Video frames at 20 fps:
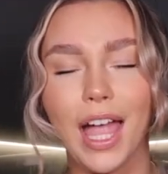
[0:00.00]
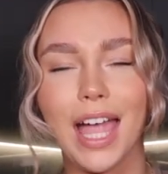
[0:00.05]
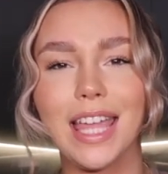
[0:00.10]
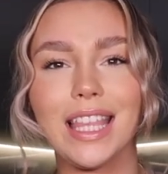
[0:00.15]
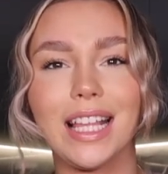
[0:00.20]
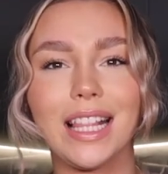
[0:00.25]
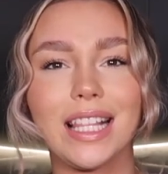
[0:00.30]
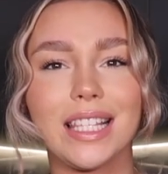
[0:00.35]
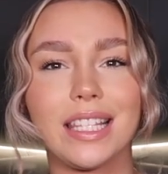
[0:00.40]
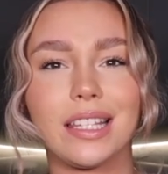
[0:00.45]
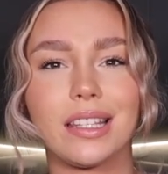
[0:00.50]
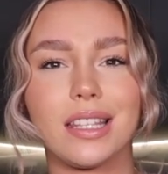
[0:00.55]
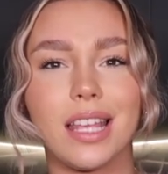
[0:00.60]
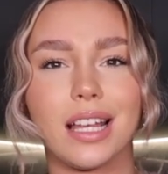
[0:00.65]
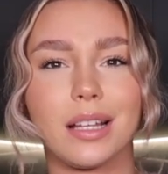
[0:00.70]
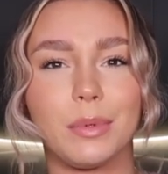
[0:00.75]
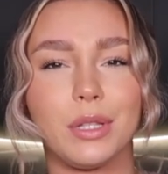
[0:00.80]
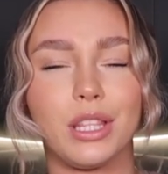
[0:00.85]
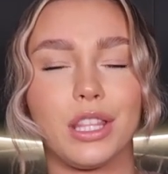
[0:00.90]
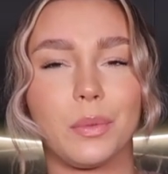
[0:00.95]
I think this is a
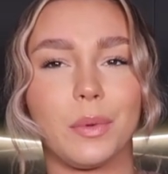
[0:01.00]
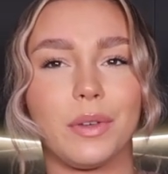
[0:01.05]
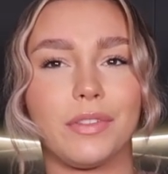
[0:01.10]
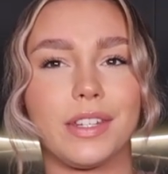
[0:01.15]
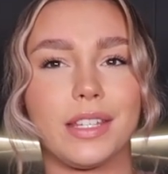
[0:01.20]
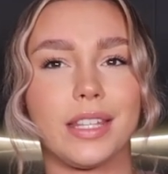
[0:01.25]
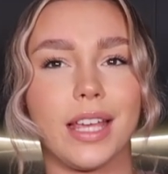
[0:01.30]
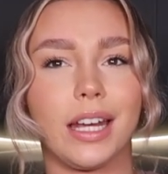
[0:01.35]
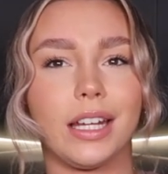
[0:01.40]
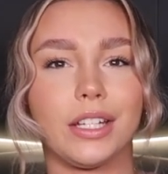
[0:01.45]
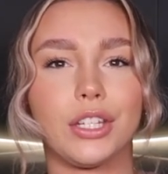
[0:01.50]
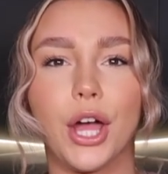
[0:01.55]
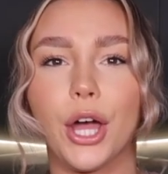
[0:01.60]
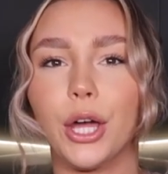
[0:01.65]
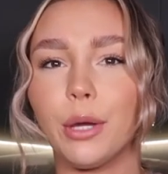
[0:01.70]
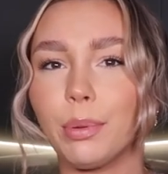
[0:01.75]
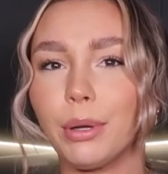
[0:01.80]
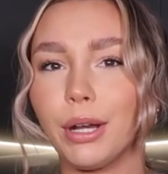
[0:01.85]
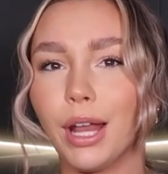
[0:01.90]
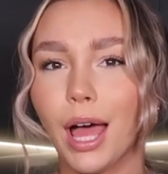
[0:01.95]
segment that we've decided to
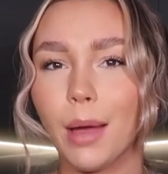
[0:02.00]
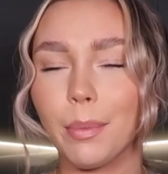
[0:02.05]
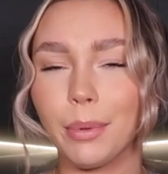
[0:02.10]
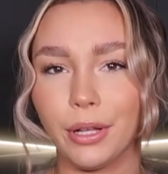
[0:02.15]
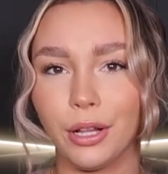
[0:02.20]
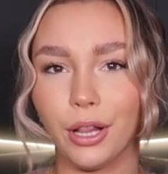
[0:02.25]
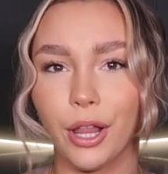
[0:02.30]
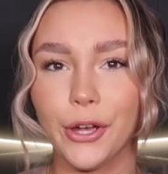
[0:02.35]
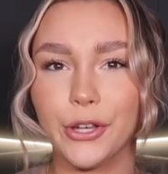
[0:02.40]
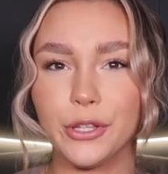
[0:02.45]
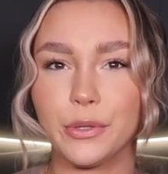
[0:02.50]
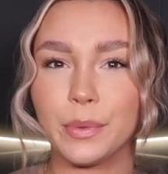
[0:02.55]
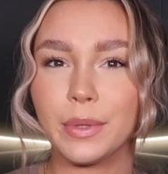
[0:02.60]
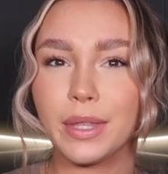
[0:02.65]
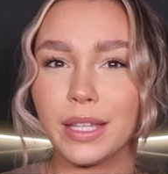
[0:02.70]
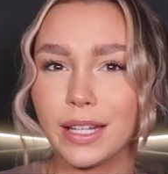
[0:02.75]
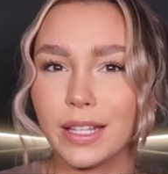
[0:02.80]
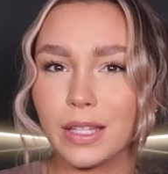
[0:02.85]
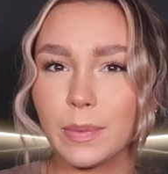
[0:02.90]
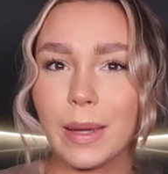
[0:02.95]
open up and close
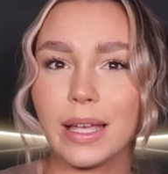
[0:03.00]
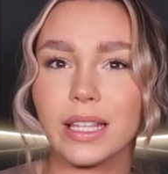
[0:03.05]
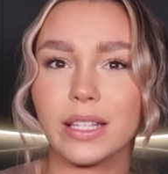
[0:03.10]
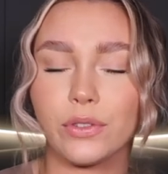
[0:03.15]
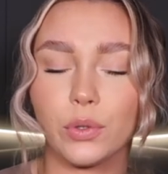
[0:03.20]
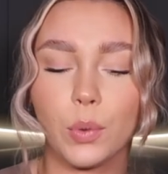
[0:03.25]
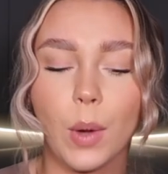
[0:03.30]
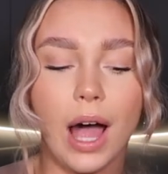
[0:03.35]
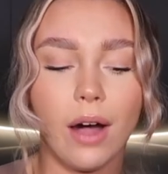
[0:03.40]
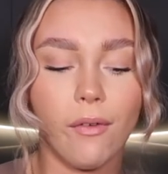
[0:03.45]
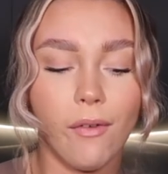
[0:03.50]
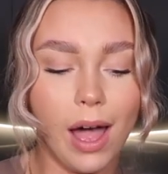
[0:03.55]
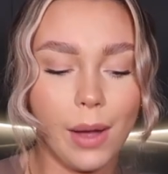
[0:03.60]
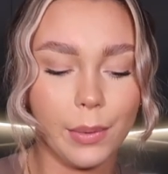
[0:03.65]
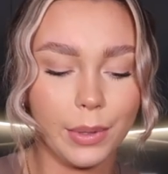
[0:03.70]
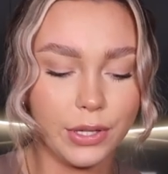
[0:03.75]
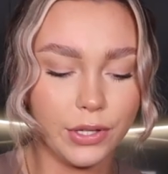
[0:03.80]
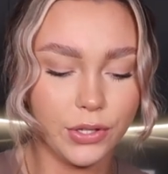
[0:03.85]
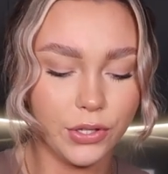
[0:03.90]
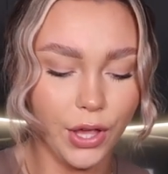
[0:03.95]
within the space of 12
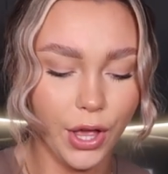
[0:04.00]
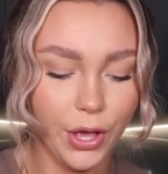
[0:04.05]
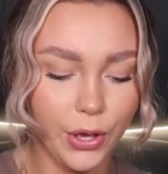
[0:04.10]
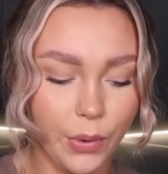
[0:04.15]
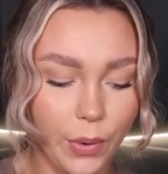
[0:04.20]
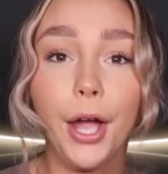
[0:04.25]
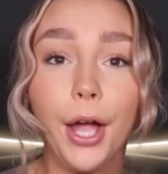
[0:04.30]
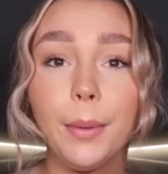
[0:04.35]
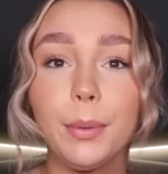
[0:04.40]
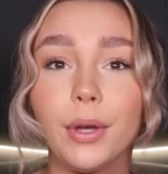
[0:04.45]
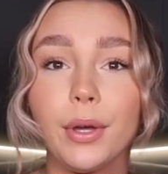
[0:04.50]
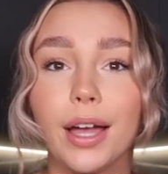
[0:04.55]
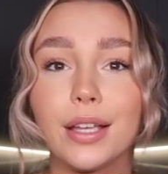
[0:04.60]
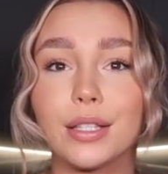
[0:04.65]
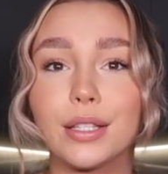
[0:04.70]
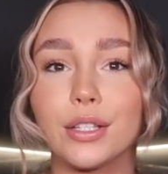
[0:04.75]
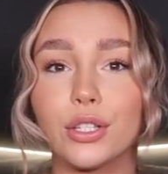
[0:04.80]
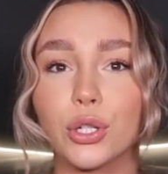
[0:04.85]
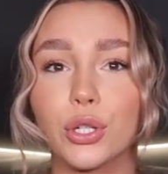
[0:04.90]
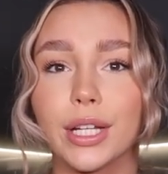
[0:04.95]
hours. So hope you
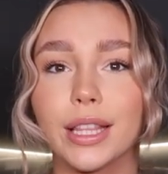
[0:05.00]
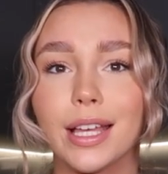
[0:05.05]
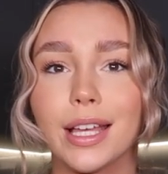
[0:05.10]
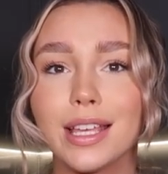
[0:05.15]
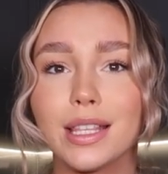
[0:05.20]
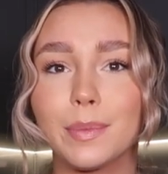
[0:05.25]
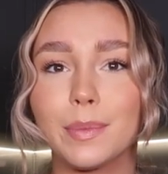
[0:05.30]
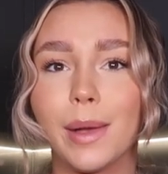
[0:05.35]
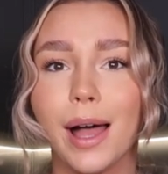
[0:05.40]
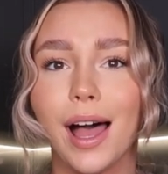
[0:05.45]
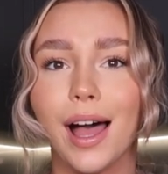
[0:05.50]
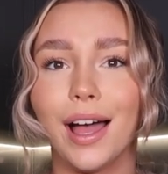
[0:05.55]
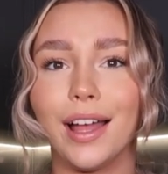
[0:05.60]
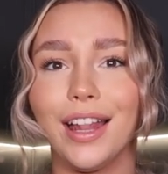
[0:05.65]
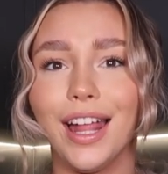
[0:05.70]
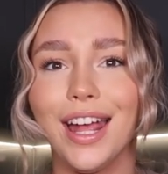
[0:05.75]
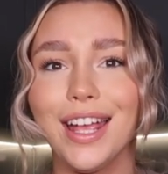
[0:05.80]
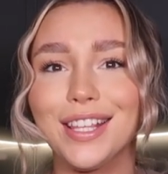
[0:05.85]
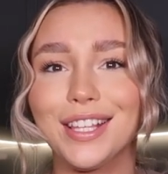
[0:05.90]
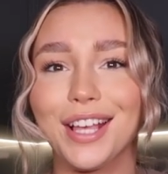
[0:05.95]
guys enjoyed this, but
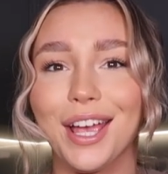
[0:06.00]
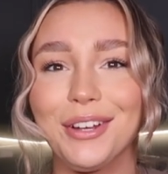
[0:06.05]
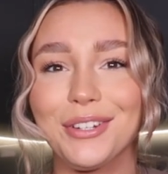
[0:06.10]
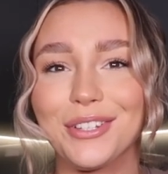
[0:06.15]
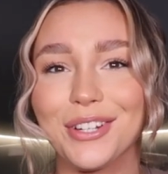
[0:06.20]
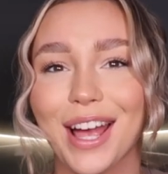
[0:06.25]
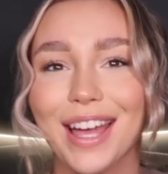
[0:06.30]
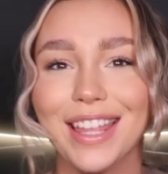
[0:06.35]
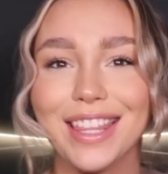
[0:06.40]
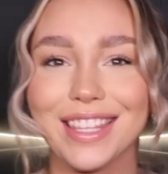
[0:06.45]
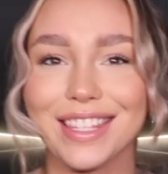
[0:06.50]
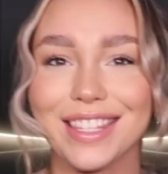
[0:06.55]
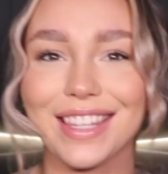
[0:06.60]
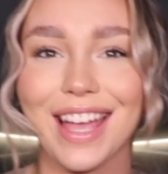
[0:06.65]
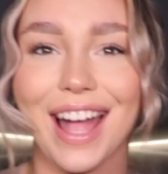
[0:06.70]
let's go try this